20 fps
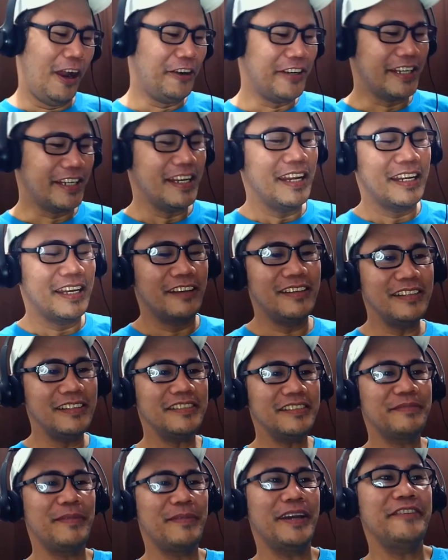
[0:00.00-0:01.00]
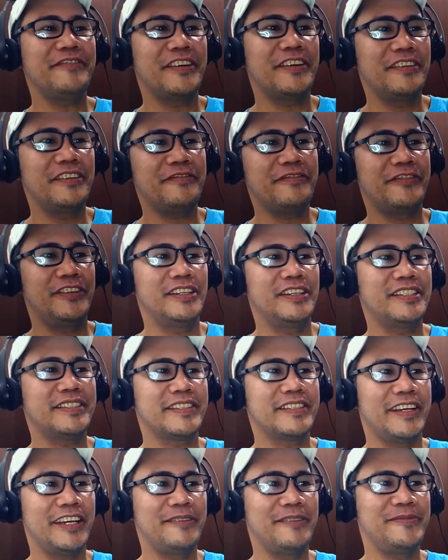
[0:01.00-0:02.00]
Alright, now this is my very
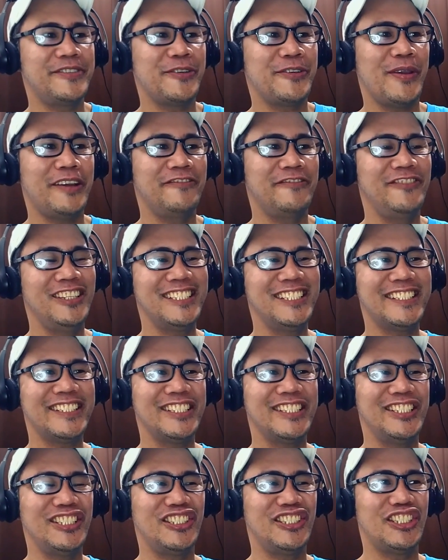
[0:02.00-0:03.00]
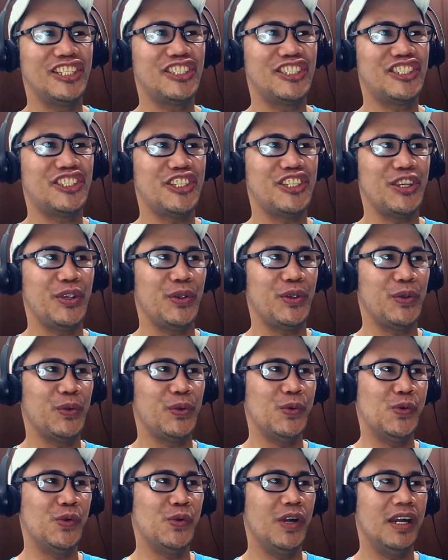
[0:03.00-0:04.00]
first time to have listened
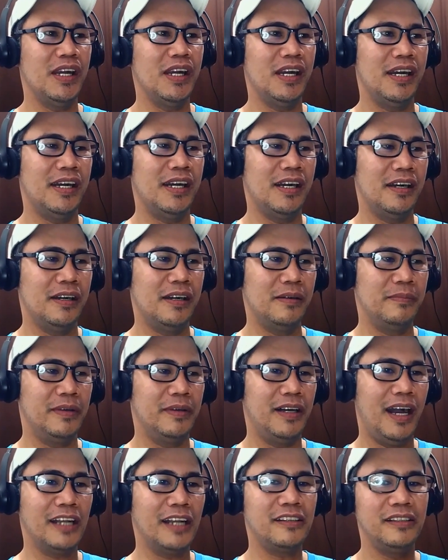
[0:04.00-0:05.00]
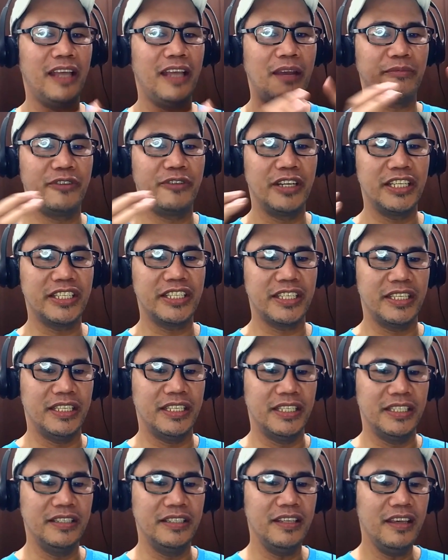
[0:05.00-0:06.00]
to a
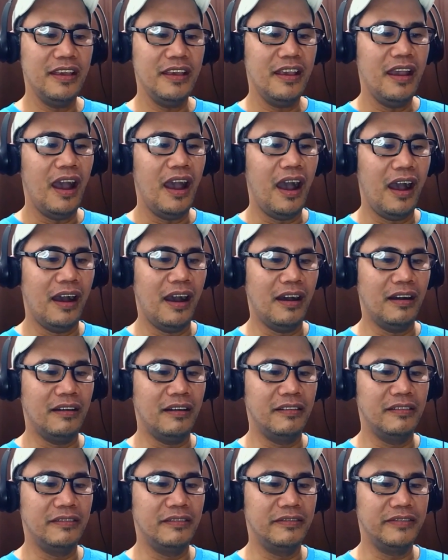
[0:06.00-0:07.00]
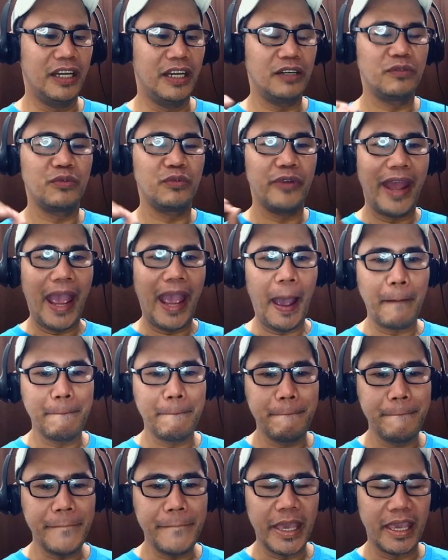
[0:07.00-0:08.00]
collaboration of
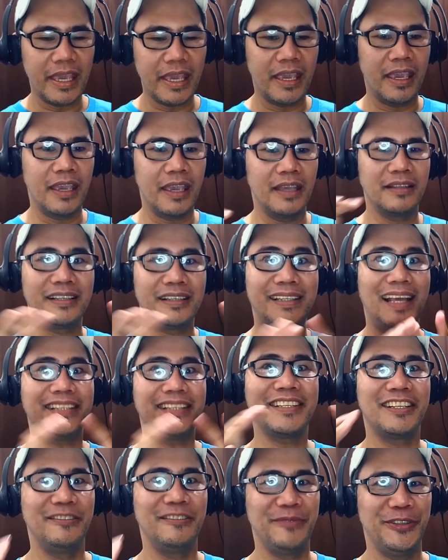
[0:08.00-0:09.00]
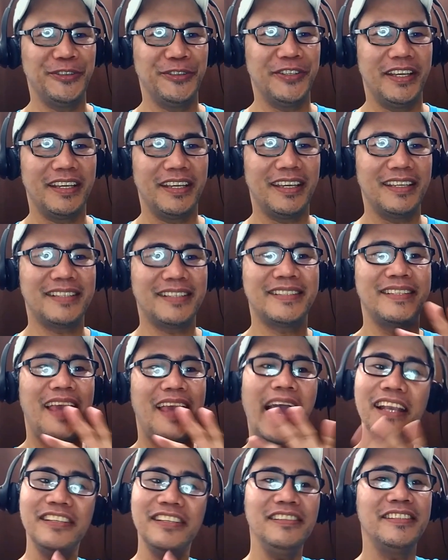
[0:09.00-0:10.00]
rap and classical music. It
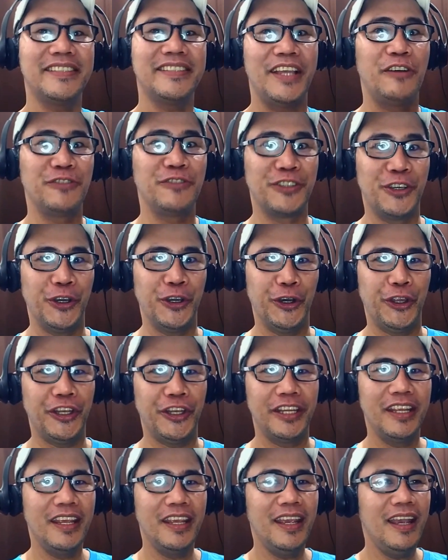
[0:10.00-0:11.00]
actually sounds good.